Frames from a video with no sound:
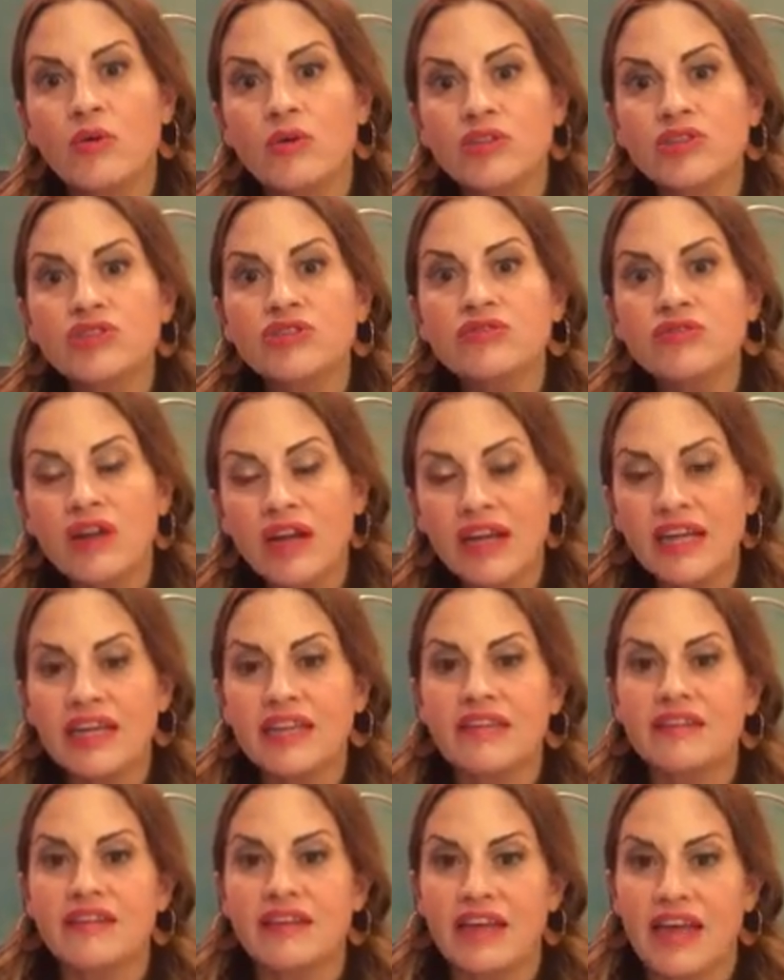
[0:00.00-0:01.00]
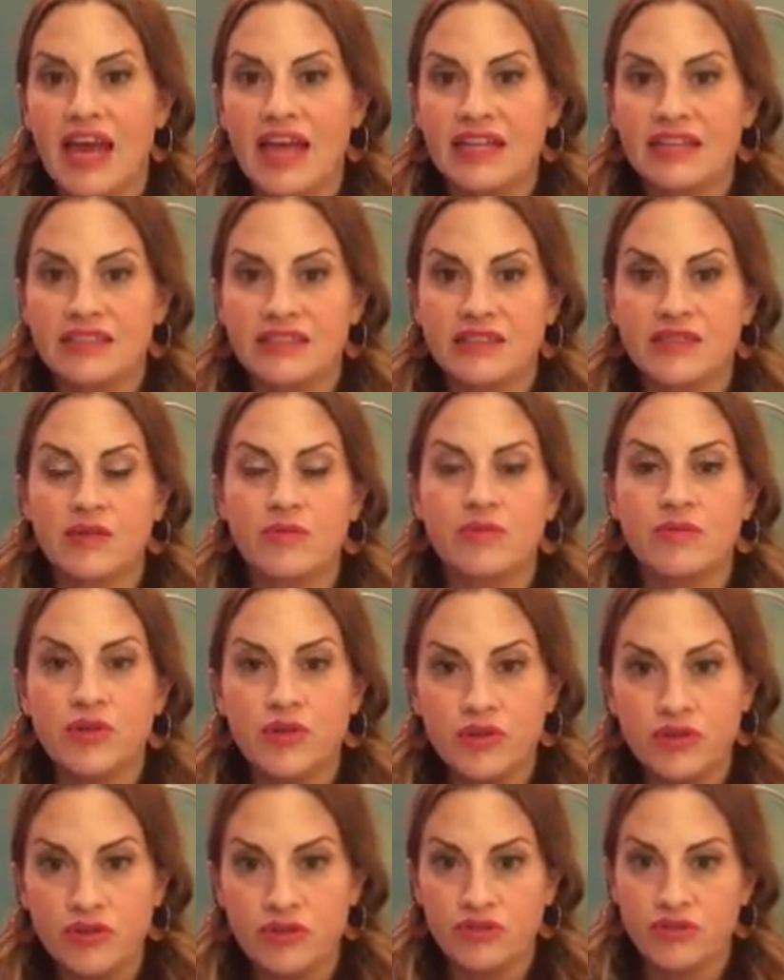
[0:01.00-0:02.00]
We're trying to get some
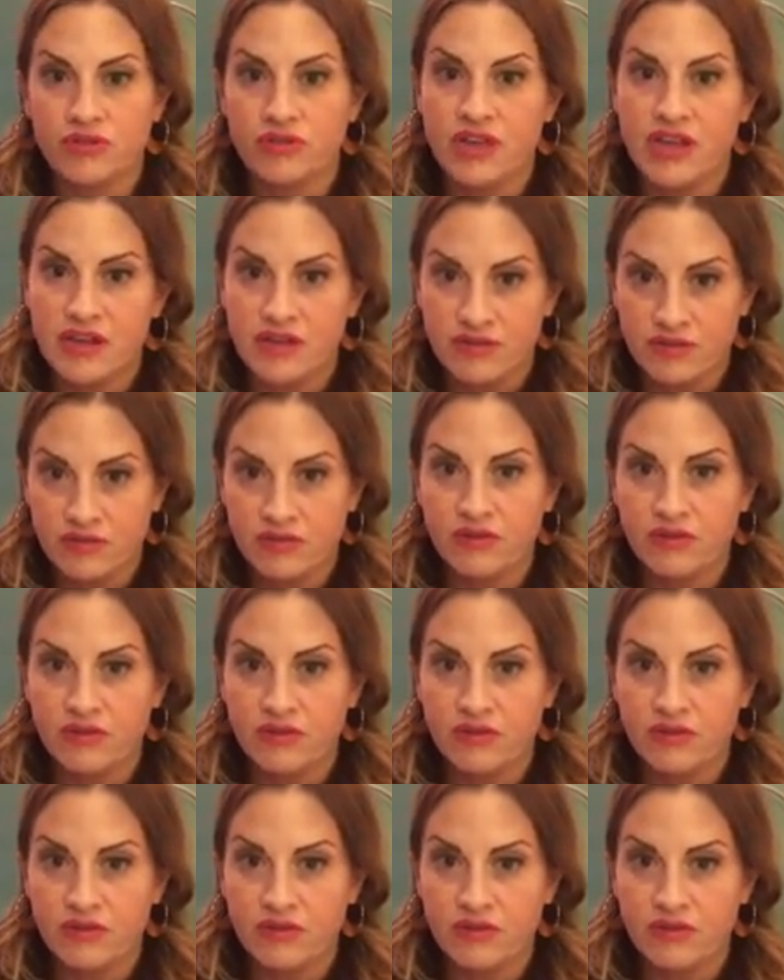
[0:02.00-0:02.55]
nutrient